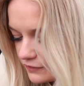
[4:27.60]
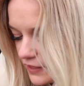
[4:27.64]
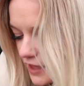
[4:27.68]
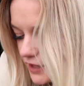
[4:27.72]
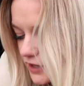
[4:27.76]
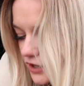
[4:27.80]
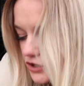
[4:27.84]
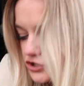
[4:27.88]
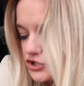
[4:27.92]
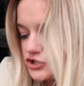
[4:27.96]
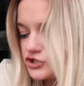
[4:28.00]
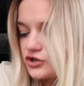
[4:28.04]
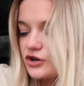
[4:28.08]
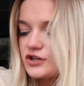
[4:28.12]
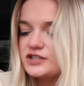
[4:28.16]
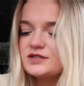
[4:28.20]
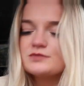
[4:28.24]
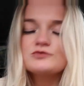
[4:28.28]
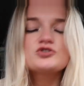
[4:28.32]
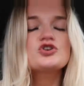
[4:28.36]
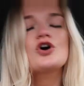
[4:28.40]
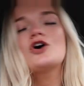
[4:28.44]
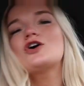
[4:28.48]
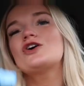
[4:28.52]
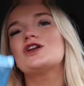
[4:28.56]
Then I just got
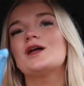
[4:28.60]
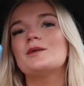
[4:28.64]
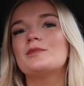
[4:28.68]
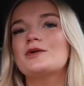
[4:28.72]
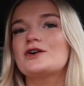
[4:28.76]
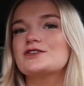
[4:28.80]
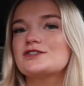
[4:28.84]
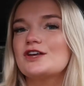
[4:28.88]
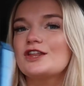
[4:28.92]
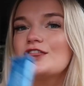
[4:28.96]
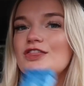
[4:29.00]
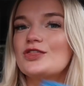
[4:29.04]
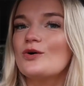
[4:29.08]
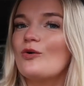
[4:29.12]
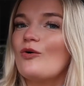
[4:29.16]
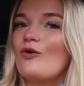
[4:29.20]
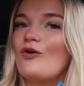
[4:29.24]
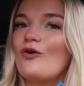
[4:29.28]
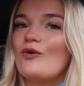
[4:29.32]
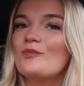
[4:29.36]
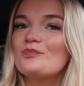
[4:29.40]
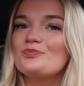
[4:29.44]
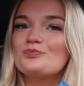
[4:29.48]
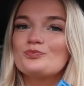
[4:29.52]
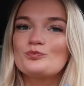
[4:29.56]
some chocolate because I
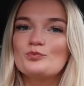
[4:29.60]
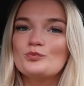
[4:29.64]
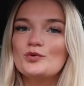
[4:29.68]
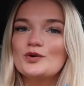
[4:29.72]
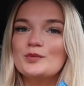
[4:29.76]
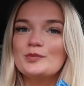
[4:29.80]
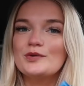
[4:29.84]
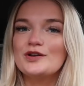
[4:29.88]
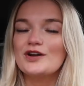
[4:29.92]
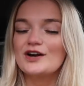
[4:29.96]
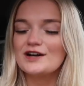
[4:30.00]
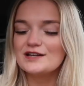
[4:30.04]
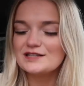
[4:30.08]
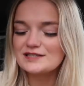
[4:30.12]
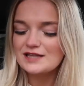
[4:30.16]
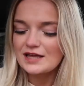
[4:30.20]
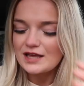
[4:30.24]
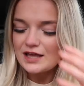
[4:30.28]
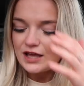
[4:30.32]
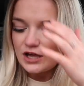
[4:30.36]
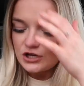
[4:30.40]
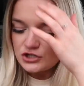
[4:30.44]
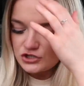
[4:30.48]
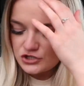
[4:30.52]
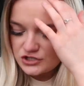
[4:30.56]
thought it would be nice.
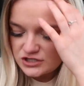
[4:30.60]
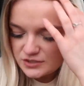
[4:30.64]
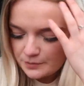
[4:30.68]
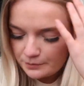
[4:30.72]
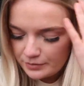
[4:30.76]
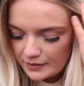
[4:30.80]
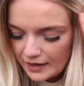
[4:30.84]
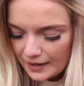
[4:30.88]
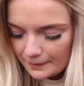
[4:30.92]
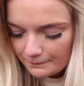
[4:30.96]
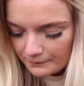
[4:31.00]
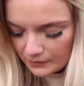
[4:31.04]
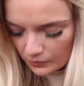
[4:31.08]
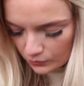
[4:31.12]
Just some plain